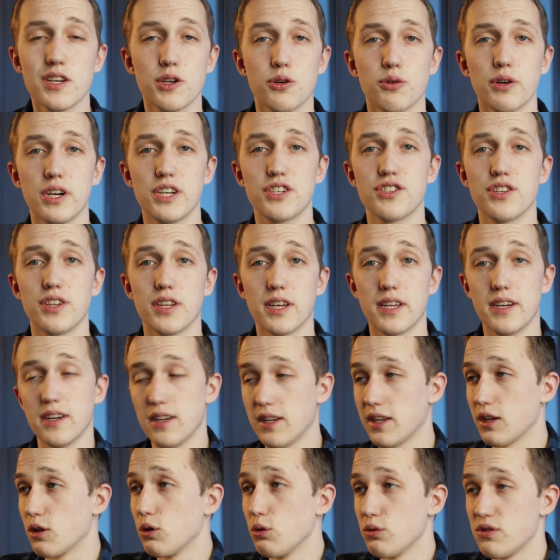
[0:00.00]
creation that
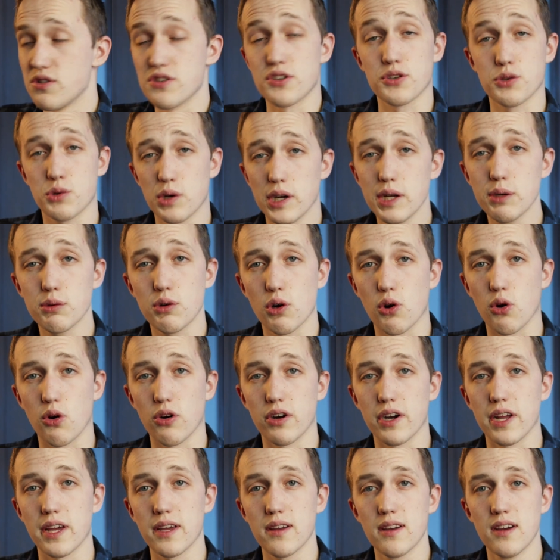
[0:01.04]
includes a screen
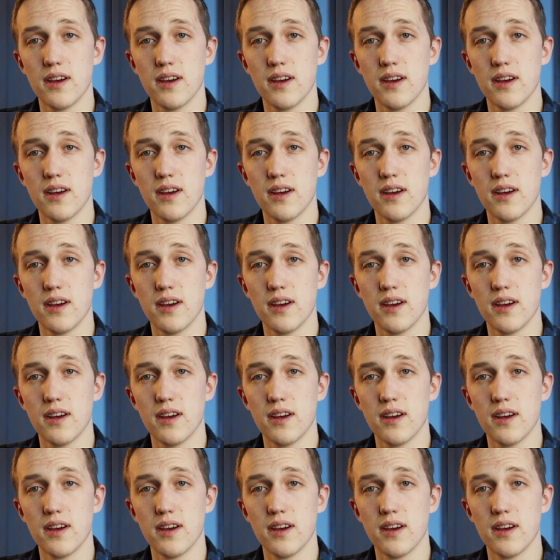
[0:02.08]
recording,